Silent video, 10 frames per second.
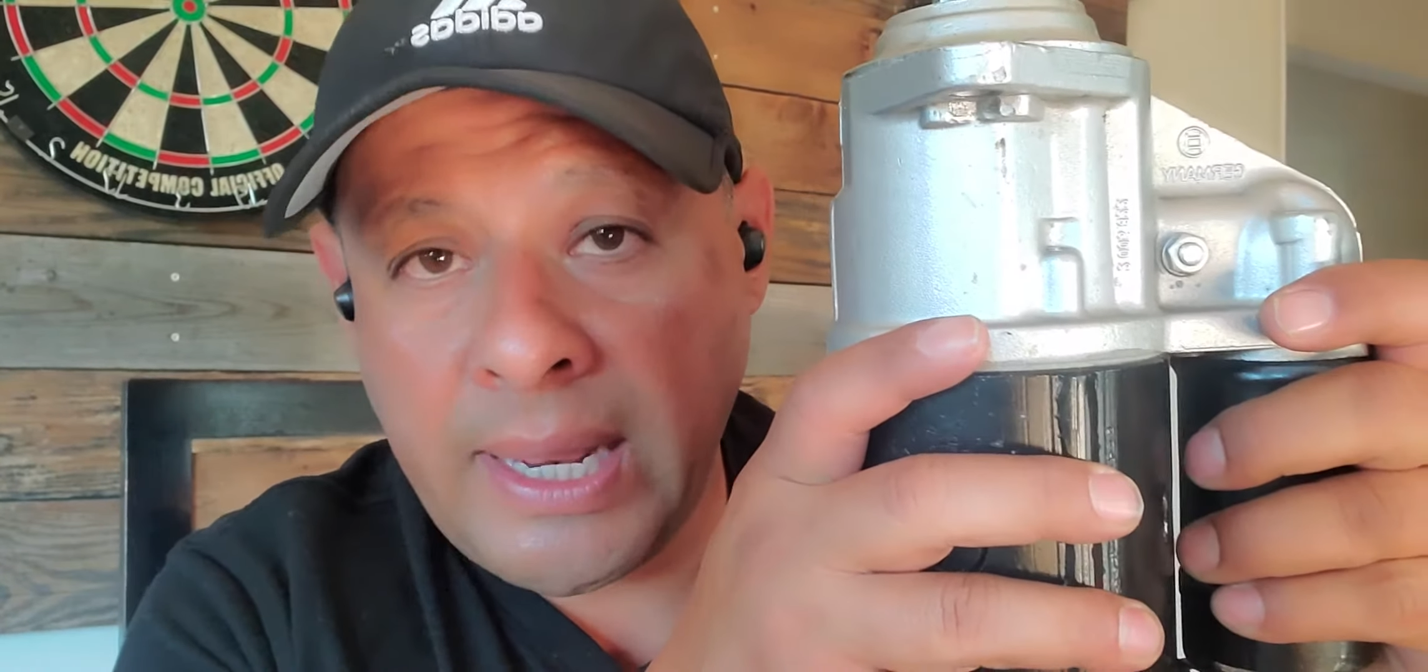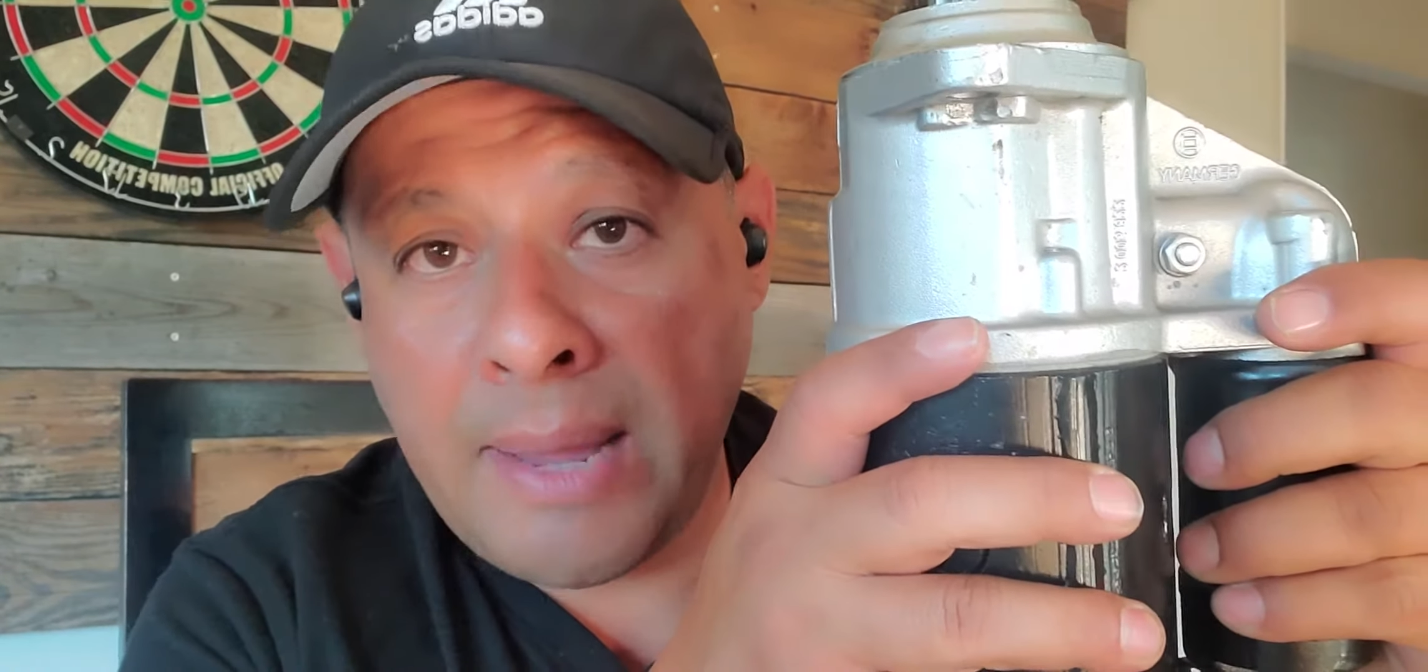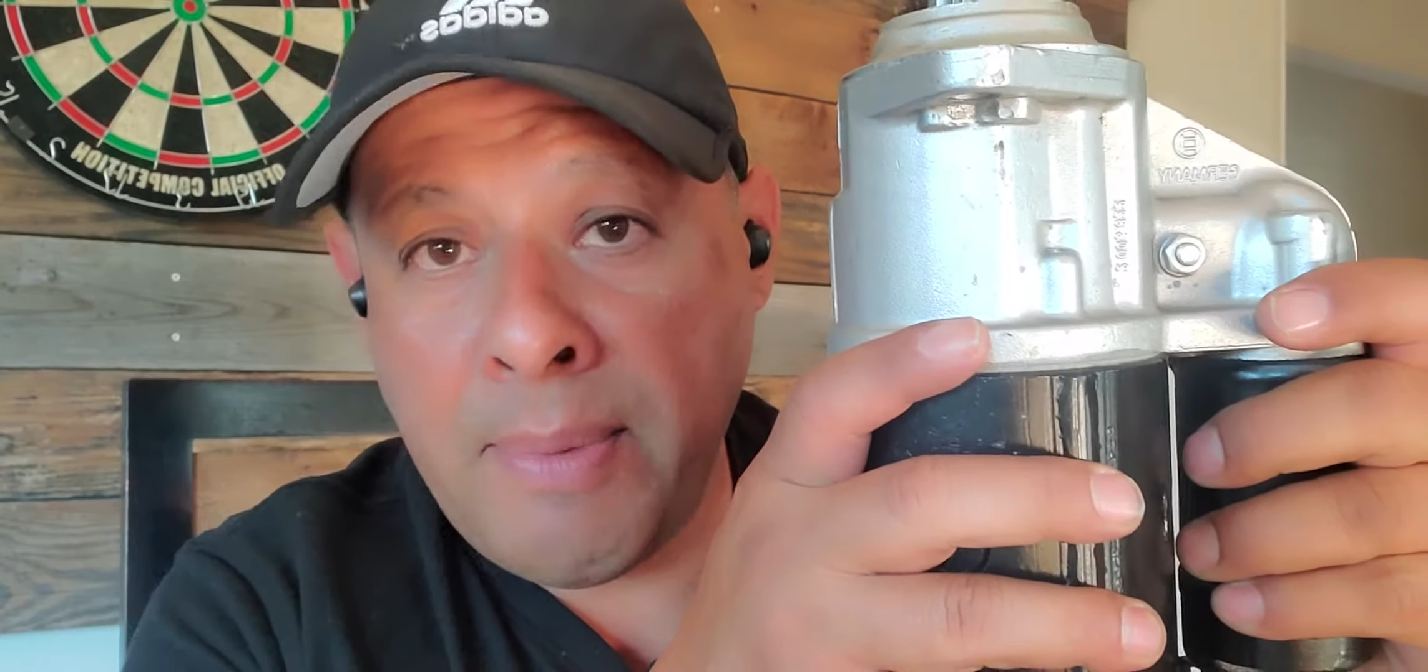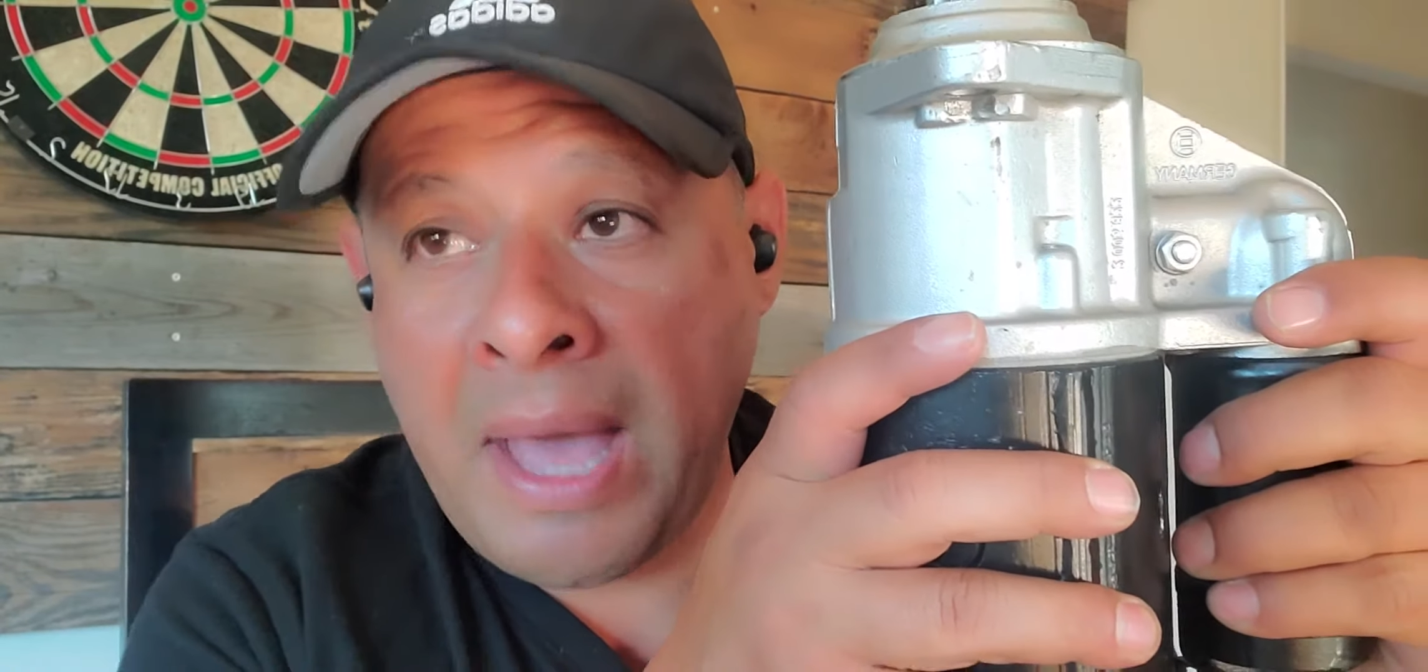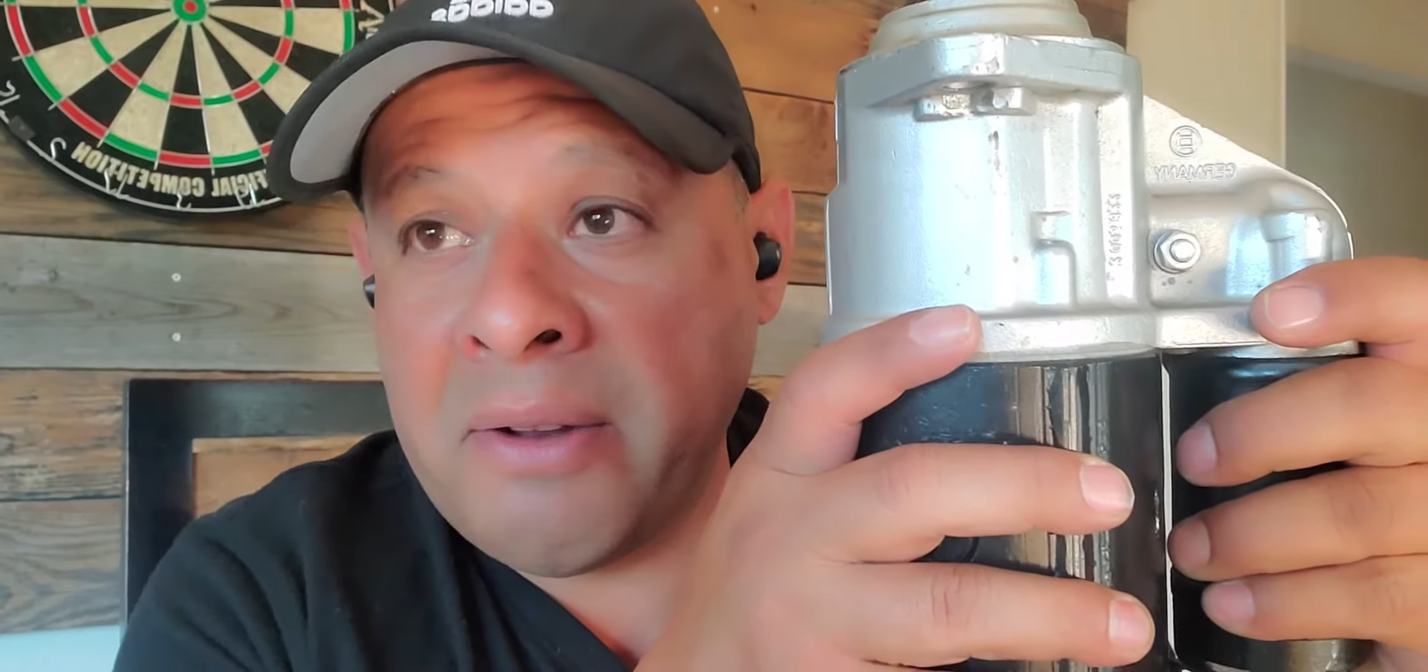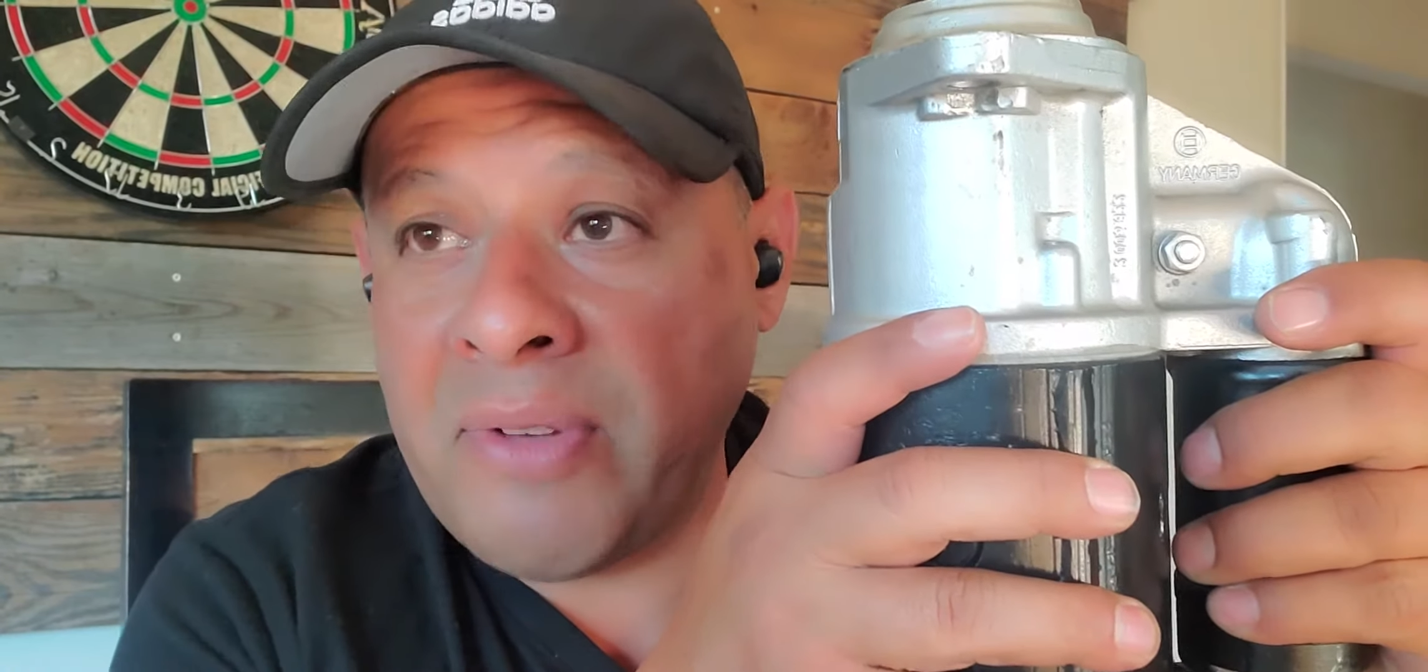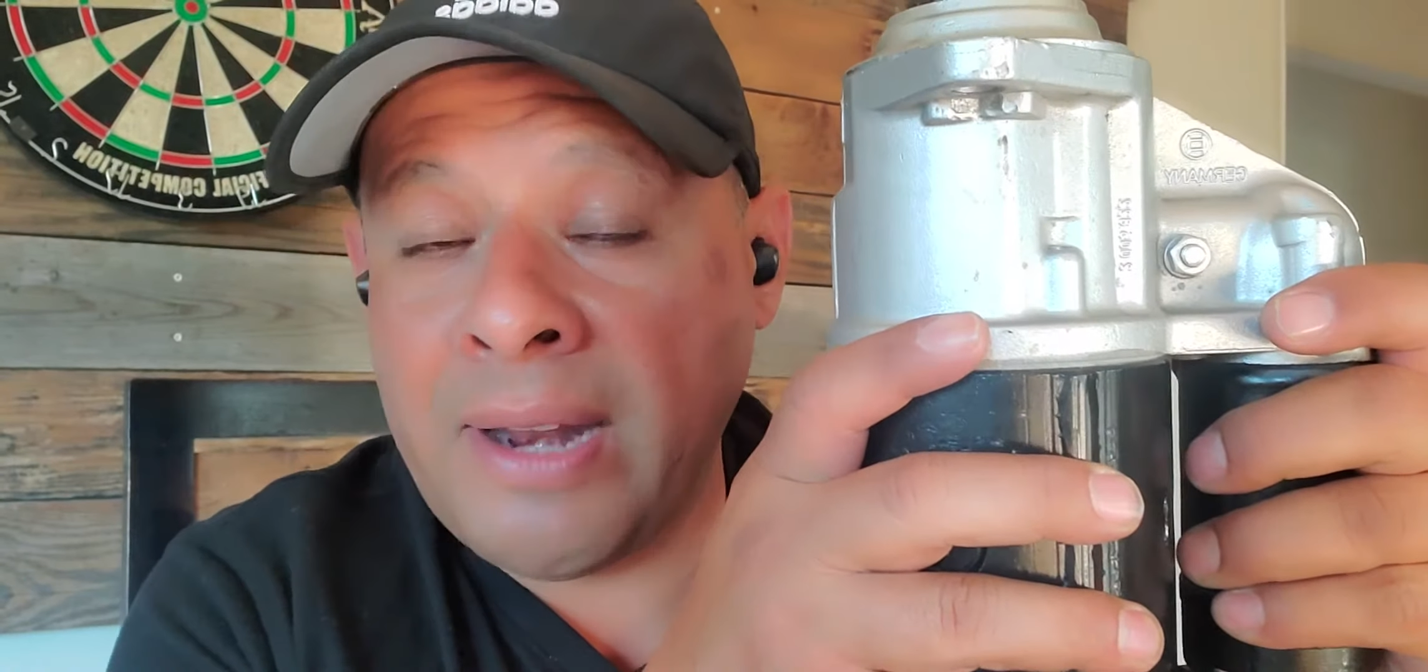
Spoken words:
came out if